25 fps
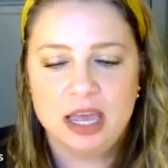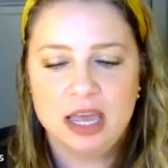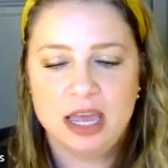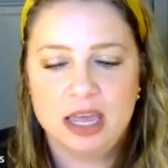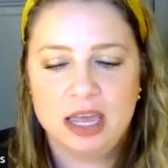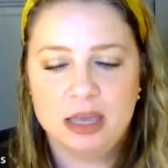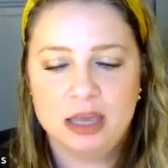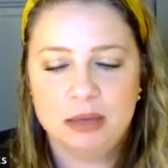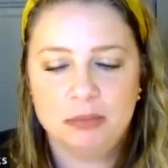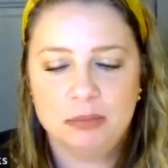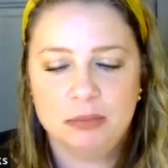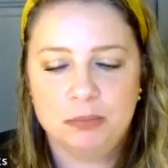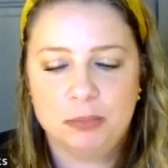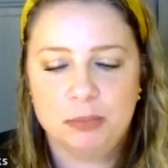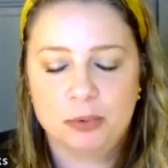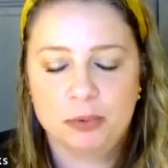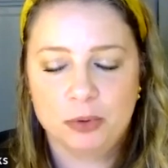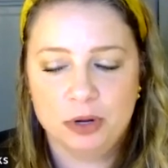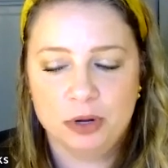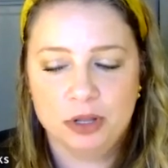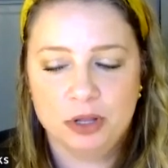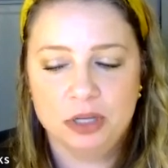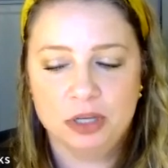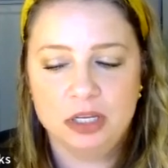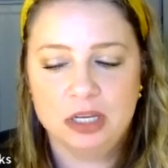a
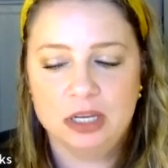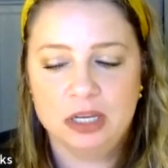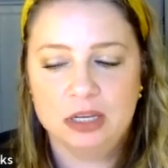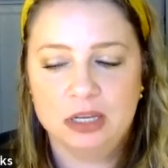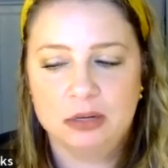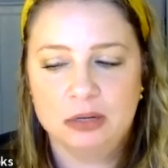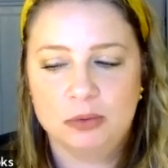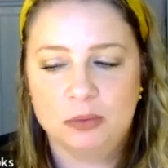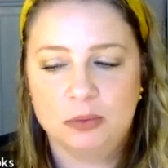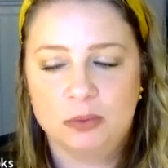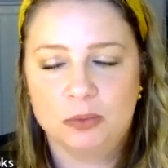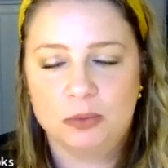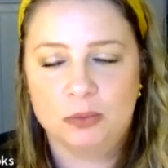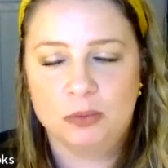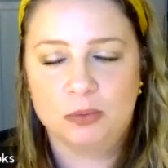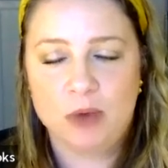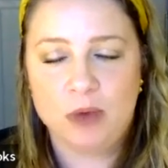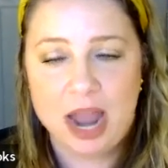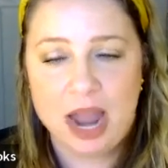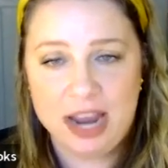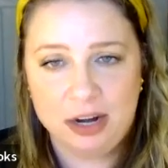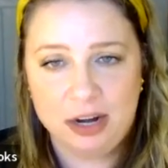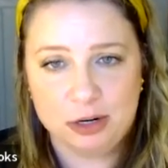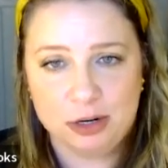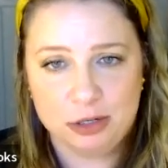brilliant
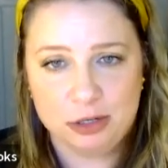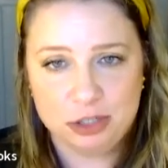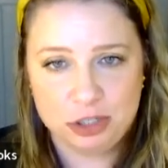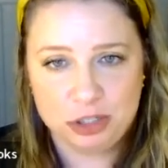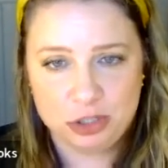writer's